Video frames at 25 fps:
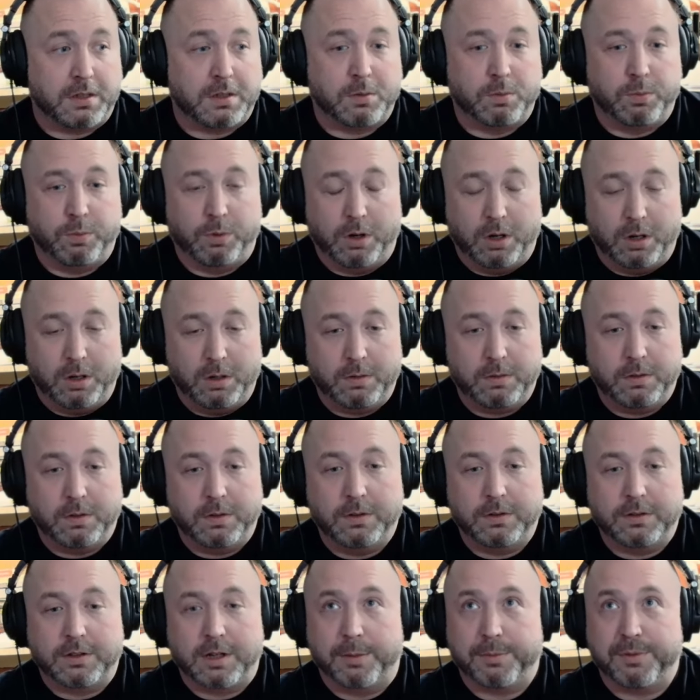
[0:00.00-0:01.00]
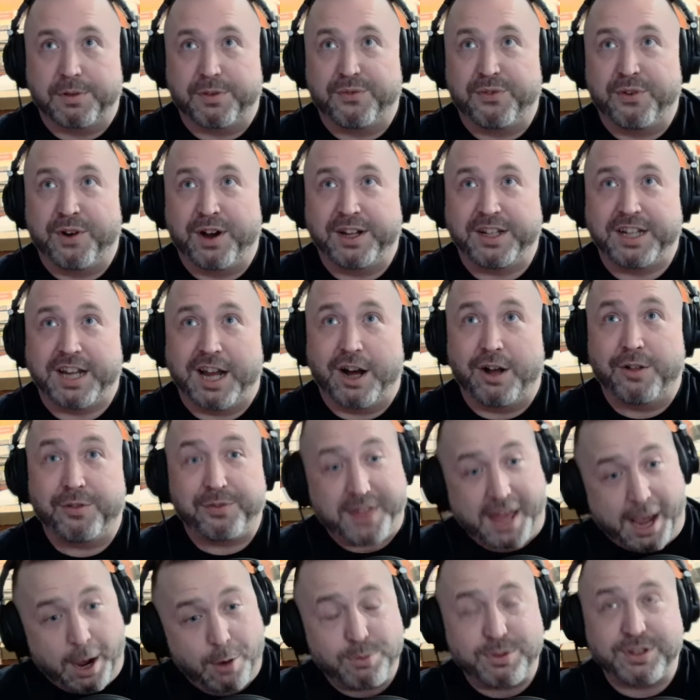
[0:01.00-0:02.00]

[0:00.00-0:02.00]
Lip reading: Well, come to find out, that was